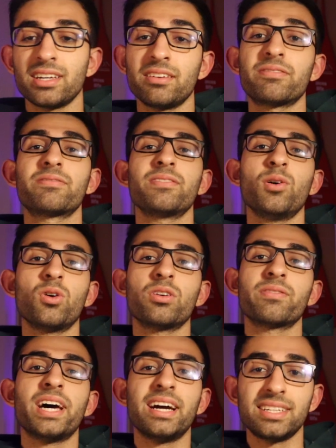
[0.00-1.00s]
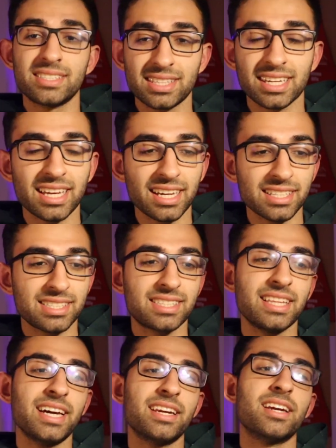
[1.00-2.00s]
if all of that is the case,
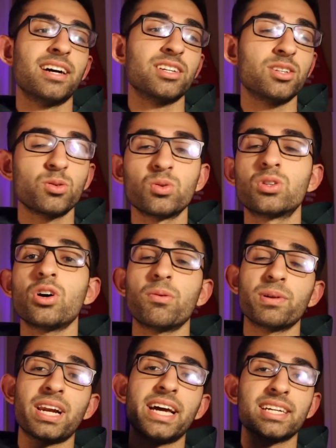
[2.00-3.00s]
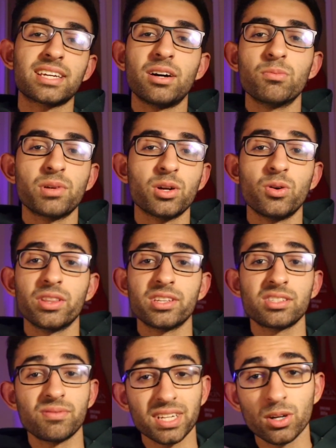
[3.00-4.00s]
then do drop a like down below on
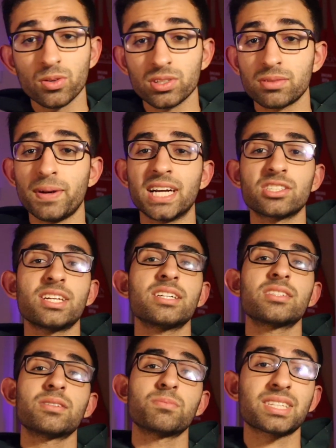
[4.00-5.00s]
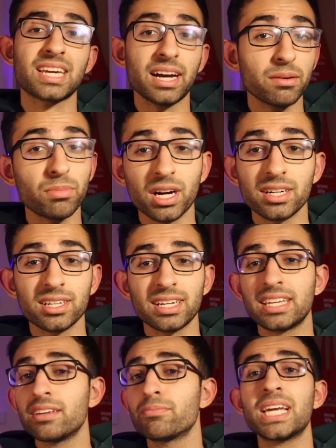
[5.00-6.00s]
this video, smash that subscribe button,
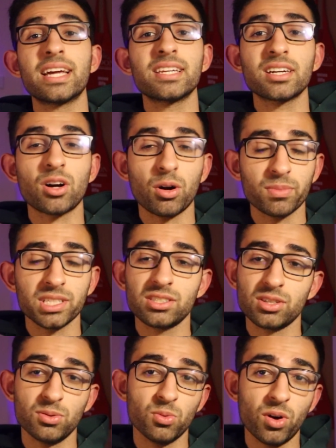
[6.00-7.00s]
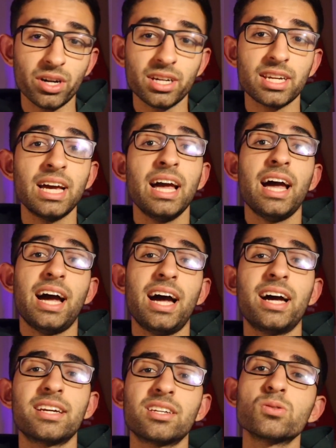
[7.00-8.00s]
leave me any comments you want,
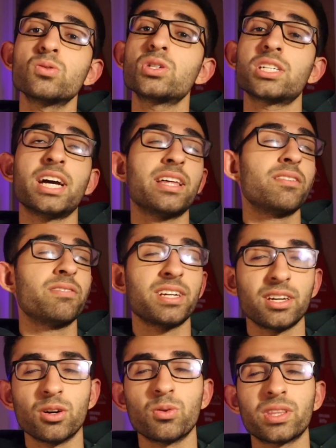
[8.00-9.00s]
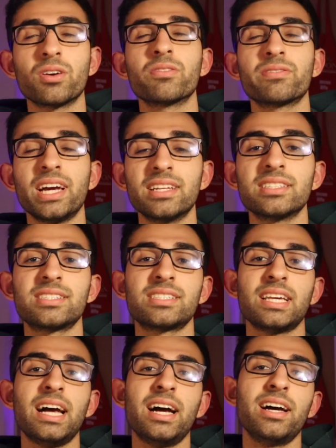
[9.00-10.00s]
and do share the video with your
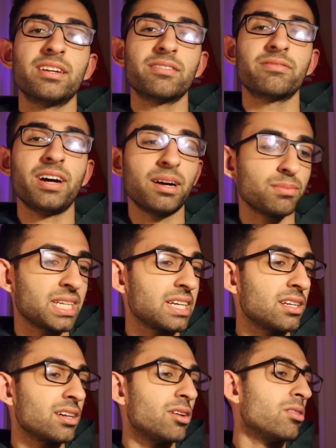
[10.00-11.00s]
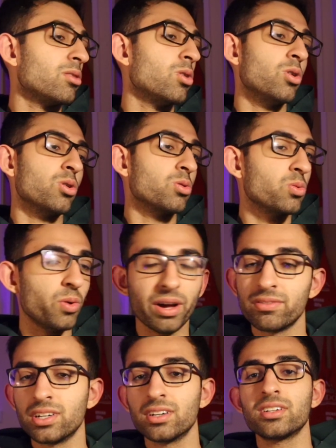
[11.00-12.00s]
friends and family or
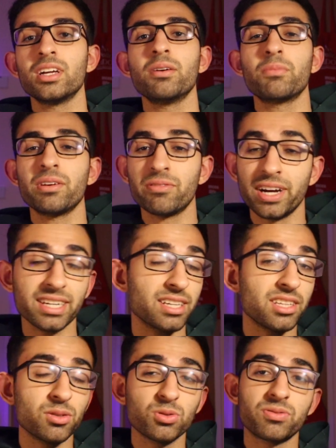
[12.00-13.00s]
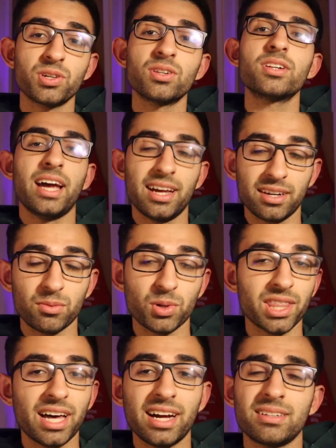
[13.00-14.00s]
whoever you find it useful. And
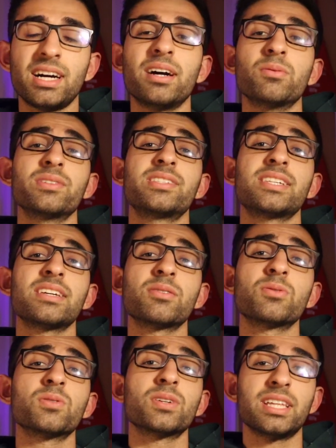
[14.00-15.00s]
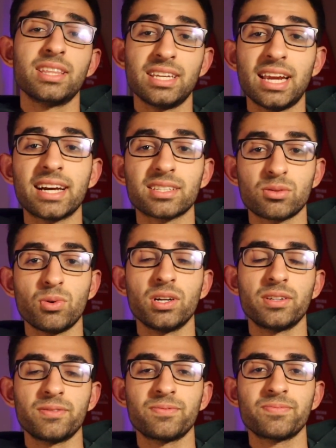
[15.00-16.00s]
with that, I will see you in the next
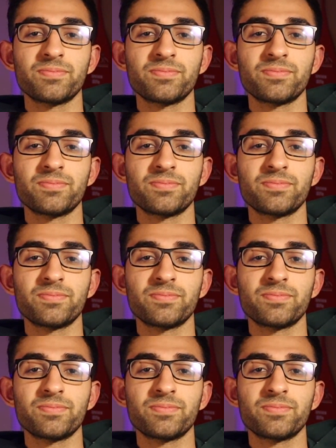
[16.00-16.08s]
one.